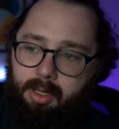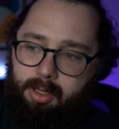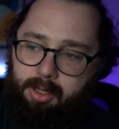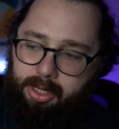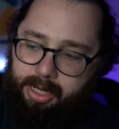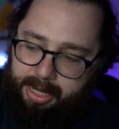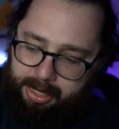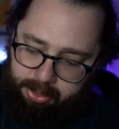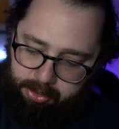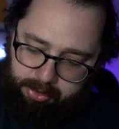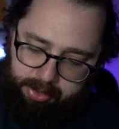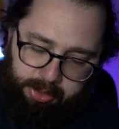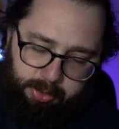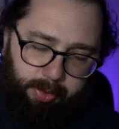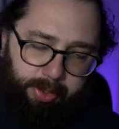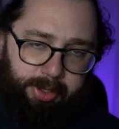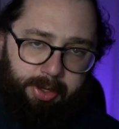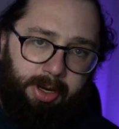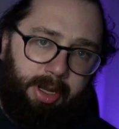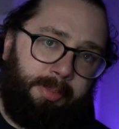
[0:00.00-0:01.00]
Can't do this
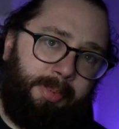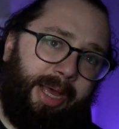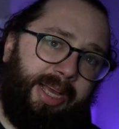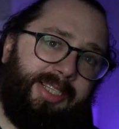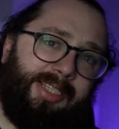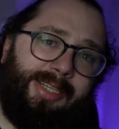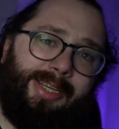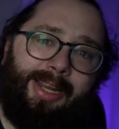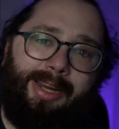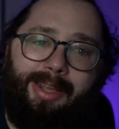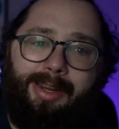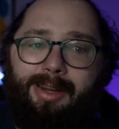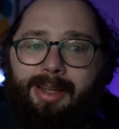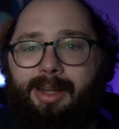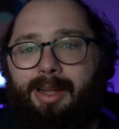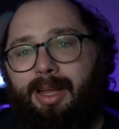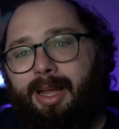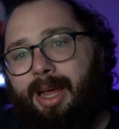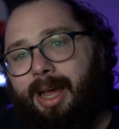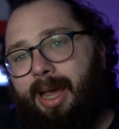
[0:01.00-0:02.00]
while you're incapacitated,
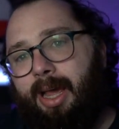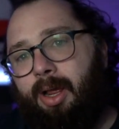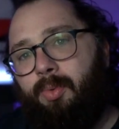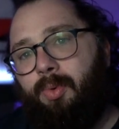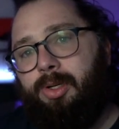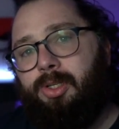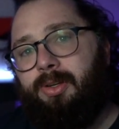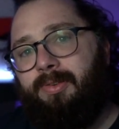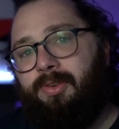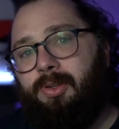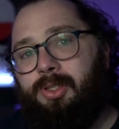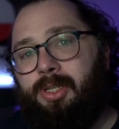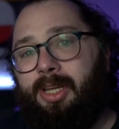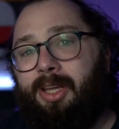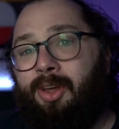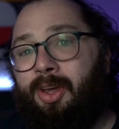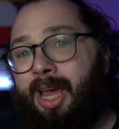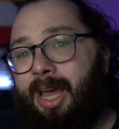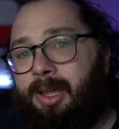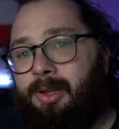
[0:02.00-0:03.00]
and once you've used it,
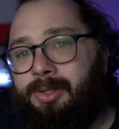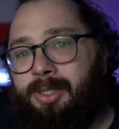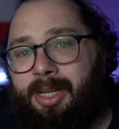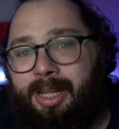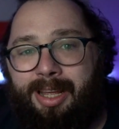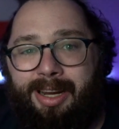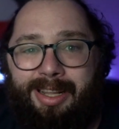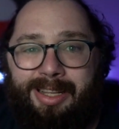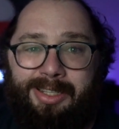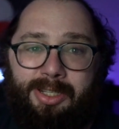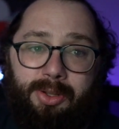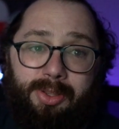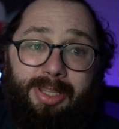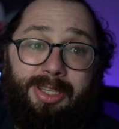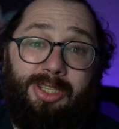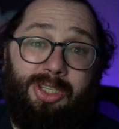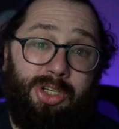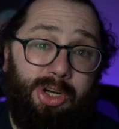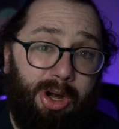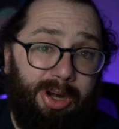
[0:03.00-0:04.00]
you can't use it again until the
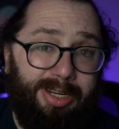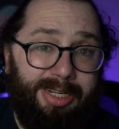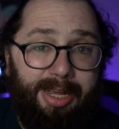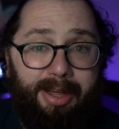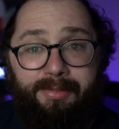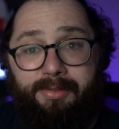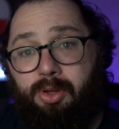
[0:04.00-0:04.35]
start of